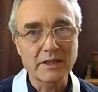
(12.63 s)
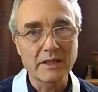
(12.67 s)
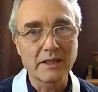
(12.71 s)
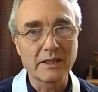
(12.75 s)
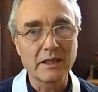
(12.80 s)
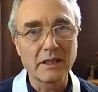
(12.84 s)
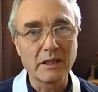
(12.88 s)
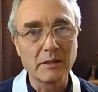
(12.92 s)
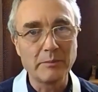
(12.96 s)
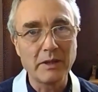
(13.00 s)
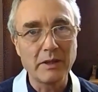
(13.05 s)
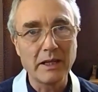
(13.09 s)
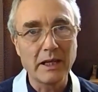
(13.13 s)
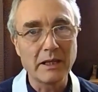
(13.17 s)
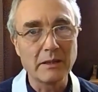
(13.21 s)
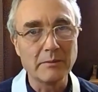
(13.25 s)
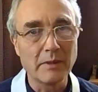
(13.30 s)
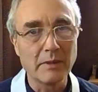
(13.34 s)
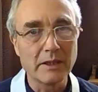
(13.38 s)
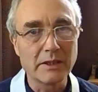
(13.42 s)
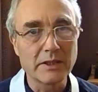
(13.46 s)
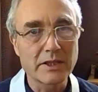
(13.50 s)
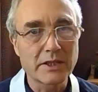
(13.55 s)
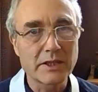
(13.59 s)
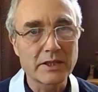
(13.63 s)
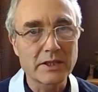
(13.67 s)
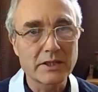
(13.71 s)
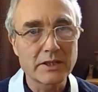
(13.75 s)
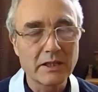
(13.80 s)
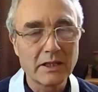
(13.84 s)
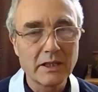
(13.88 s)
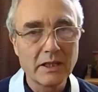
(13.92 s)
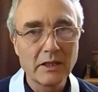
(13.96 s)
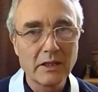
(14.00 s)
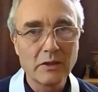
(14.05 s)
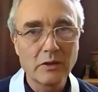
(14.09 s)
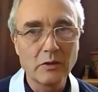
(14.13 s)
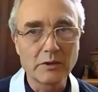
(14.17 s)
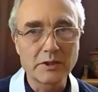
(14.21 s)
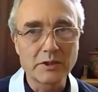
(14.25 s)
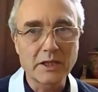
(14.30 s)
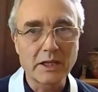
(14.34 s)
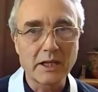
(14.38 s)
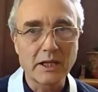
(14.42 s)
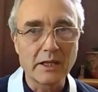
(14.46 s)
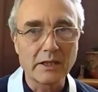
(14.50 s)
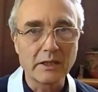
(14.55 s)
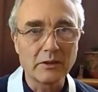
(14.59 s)
and it'll be 8 months
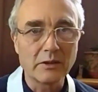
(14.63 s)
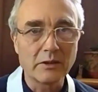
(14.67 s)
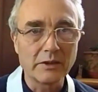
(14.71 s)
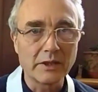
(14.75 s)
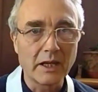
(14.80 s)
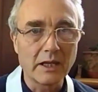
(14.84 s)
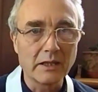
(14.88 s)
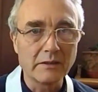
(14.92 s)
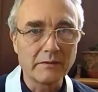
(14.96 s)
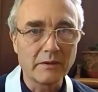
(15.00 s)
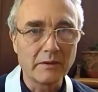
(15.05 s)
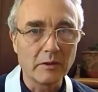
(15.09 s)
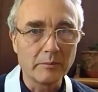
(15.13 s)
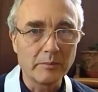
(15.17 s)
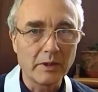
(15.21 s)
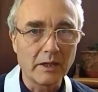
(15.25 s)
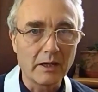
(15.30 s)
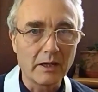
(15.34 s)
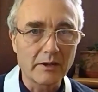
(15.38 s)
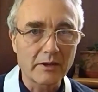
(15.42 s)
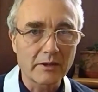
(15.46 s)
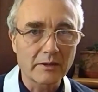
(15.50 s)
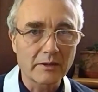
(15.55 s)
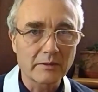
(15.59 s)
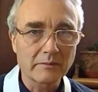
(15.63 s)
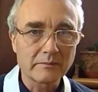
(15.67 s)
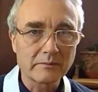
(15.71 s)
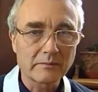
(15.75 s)
altogether on the Eightfold Path.